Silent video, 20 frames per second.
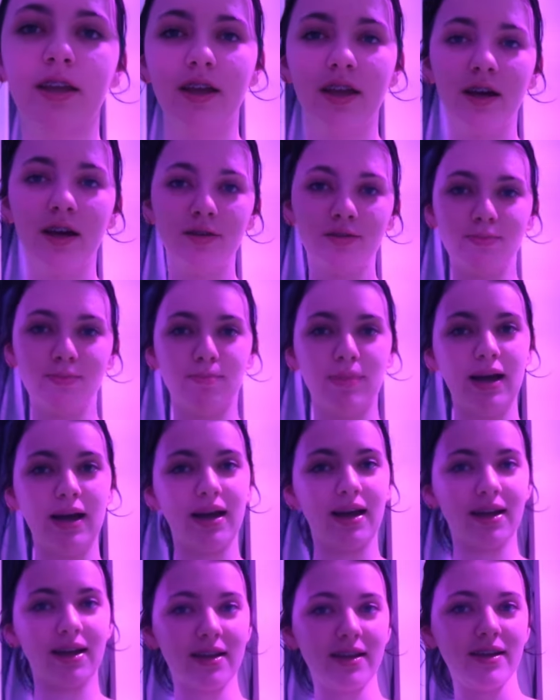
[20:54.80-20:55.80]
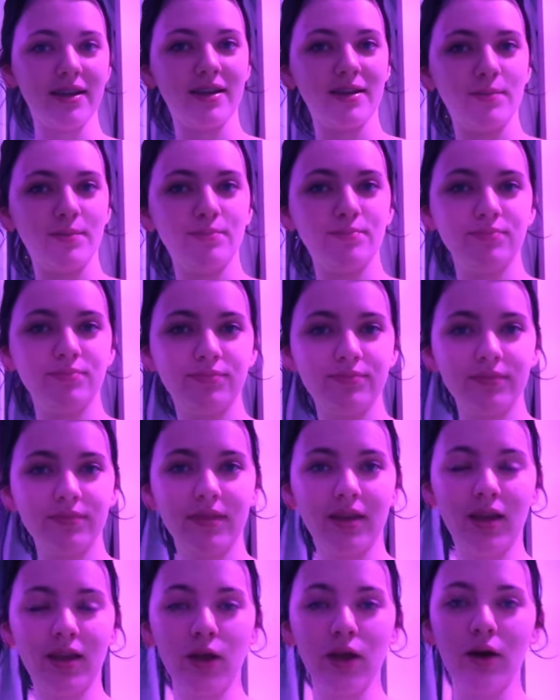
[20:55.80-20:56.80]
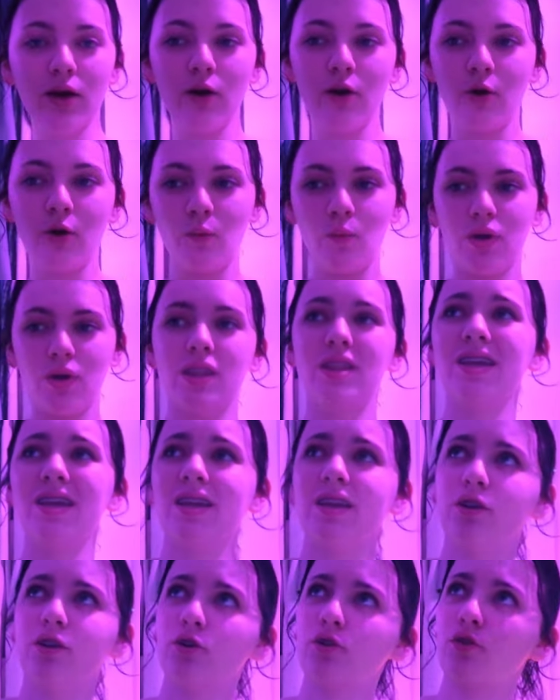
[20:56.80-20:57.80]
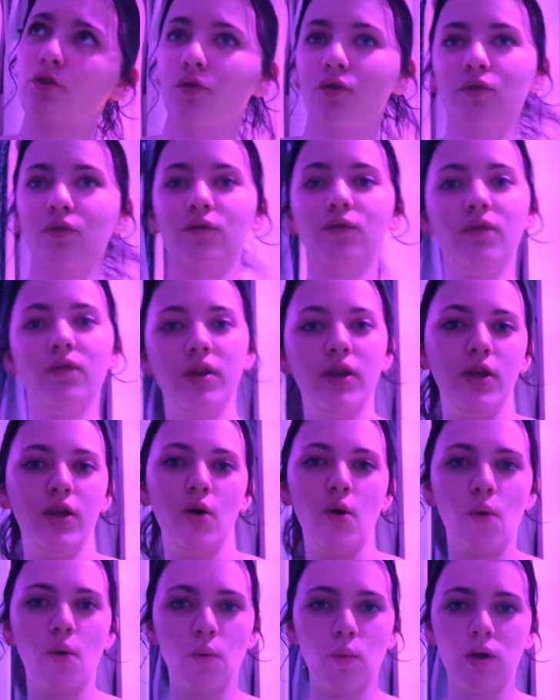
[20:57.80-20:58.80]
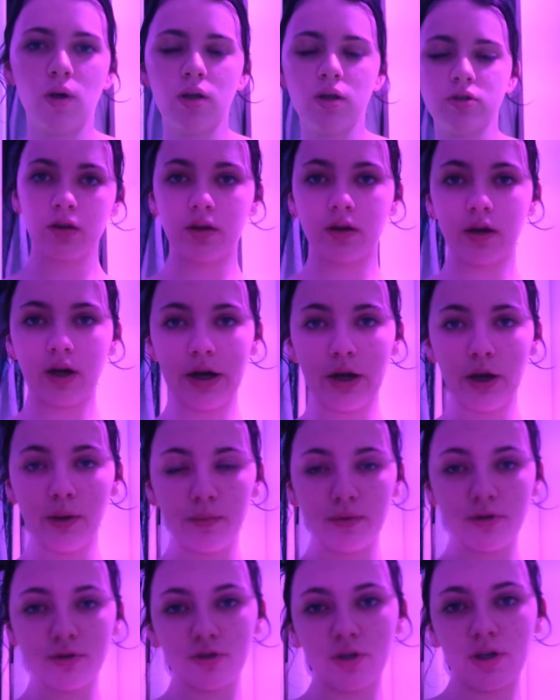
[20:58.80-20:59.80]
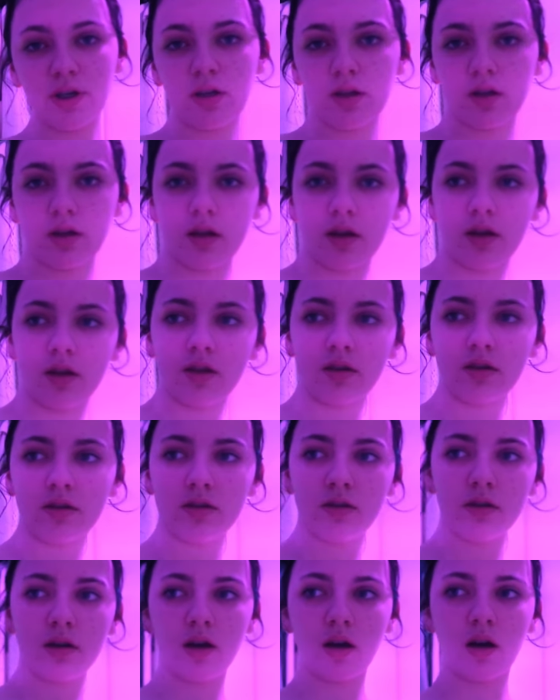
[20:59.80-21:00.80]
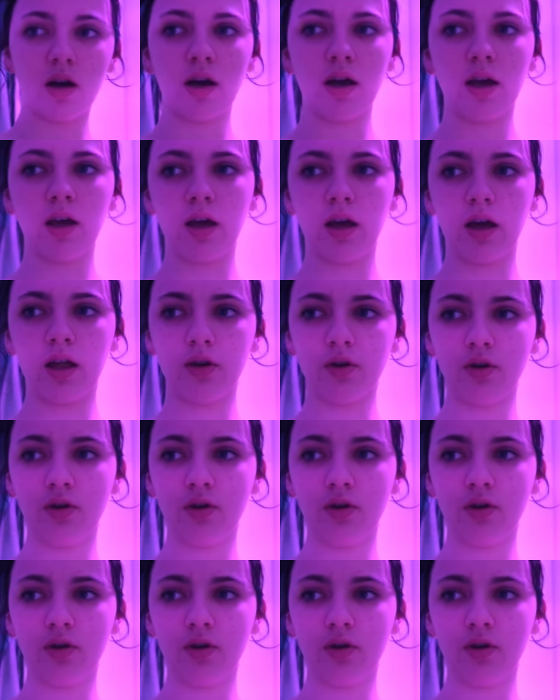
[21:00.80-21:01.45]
your girl's back with another video. I hope you enjoyed, and I